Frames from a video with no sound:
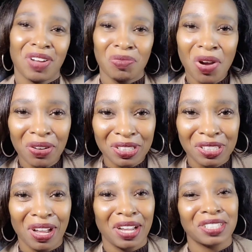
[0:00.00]
I wanted
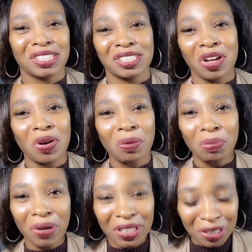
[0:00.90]
to. I could just go on and
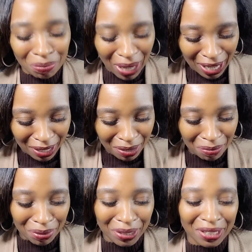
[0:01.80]
preach about it.
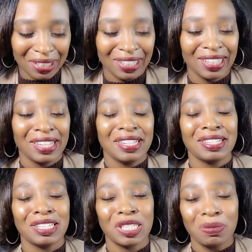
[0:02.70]
But
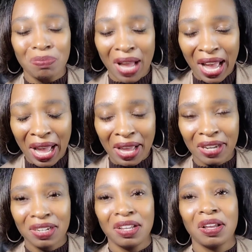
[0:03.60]
it's
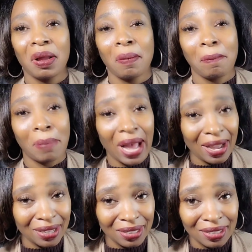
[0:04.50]
mind,
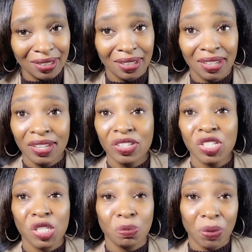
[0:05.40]
body,
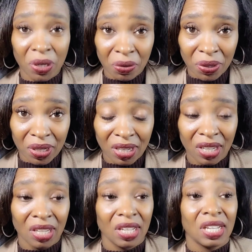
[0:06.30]
spirit.
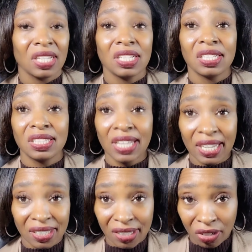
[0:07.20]

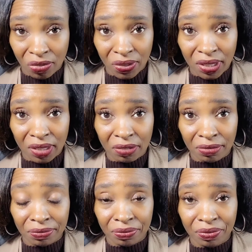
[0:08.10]
That's self-love.
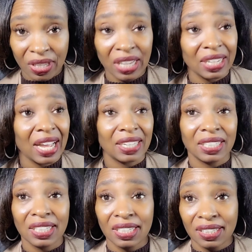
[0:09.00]
Get that
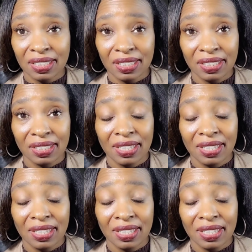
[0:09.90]
together